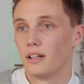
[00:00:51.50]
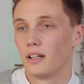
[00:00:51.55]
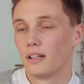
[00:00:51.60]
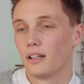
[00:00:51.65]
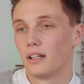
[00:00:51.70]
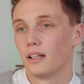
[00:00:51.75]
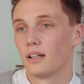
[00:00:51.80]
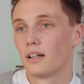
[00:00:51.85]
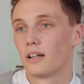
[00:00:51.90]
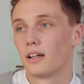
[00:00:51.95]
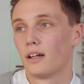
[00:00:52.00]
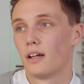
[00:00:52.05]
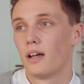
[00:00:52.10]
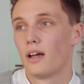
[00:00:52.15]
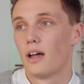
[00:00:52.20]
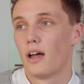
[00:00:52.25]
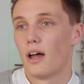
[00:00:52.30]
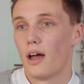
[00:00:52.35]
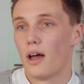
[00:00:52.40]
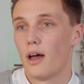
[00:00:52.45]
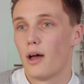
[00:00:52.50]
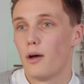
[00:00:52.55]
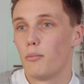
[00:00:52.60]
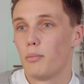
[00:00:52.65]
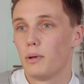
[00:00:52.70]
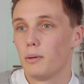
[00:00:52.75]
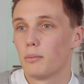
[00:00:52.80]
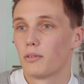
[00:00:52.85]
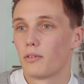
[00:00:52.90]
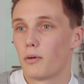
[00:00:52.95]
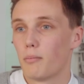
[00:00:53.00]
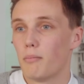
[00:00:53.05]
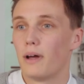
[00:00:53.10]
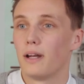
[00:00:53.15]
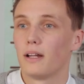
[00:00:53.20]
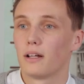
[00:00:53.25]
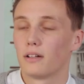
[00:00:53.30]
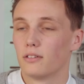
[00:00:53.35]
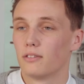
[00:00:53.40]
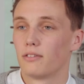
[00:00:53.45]
I think people from
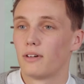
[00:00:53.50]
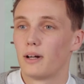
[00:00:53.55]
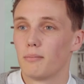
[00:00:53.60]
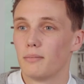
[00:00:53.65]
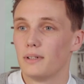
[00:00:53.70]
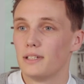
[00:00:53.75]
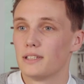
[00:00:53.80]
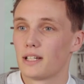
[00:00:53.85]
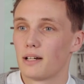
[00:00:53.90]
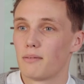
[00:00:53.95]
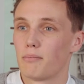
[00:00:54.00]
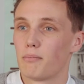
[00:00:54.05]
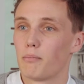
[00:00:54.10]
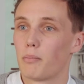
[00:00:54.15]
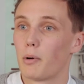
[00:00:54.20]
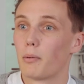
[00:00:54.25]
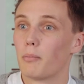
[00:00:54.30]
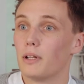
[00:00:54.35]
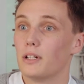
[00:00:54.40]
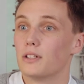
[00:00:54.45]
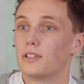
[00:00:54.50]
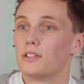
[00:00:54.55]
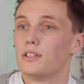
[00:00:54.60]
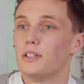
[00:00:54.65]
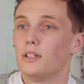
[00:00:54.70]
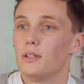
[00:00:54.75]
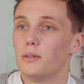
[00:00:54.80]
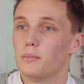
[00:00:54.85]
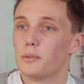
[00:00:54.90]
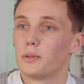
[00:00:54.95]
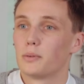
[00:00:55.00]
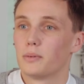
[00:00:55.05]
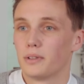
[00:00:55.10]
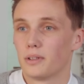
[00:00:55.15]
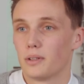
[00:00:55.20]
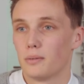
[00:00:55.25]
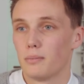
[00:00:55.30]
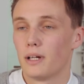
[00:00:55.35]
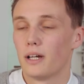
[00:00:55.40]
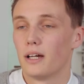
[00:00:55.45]
medical families I probably assumed were
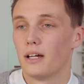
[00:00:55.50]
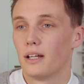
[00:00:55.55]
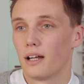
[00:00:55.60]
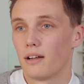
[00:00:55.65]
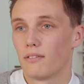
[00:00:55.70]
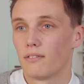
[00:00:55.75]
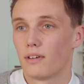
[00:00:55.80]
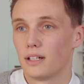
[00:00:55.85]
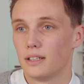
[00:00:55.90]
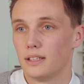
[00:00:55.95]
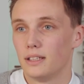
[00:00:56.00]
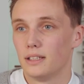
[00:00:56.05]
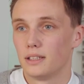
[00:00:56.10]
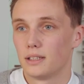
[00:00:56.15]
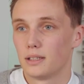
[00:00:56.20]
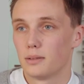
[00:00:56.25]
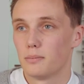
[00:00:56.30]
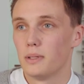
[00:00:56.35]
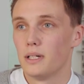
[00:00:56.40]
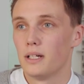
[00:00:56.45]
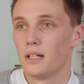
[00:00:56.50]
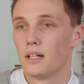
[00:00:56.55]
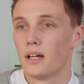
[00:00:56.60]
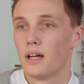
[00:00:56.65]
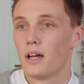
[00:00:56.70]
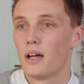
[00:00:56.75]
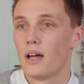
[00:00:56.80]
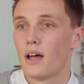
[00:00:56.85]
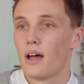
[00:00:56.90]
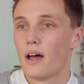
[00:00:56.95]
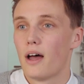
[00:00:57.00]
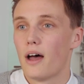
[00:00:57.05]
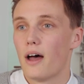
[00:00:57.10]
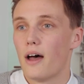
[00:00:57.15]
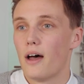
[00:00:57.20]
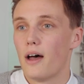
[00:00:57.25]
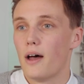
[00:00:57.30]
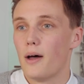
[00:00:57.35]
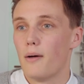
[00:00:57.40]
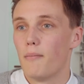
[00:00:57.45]
going to be at an advantage to me.
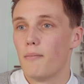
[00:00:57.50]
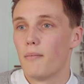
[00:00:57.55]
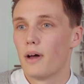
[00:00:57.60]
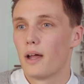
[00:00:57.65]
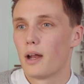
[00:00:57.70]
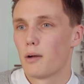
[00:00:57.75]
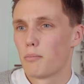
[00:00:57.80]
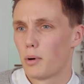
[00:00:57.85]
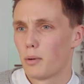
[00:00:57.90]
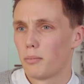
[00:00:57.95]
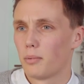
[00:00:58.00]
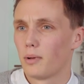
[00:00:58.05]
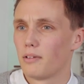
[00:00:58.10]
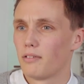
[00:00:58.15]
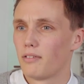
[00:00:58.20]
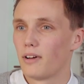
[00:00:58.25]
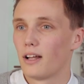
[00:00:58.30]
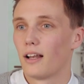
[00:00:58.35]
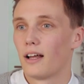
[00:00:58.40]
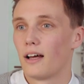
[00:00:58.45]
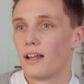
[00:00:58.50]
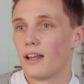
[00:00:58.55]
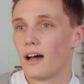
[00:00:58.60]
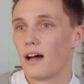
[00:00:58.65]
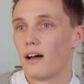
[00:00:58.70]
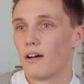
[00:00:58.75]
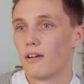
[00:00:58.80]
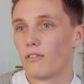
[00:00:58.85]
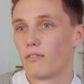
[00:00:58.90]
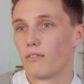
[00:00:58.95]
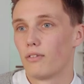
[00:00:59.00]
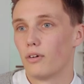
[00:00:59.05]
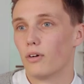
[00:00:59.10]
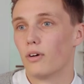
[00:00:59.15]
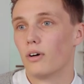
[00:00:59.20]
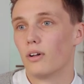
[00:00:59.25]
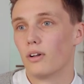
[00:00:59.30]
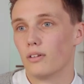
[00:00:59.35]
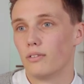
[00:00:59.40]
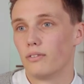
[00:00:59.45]
And I probably felt like that for
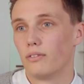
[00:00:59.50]
all the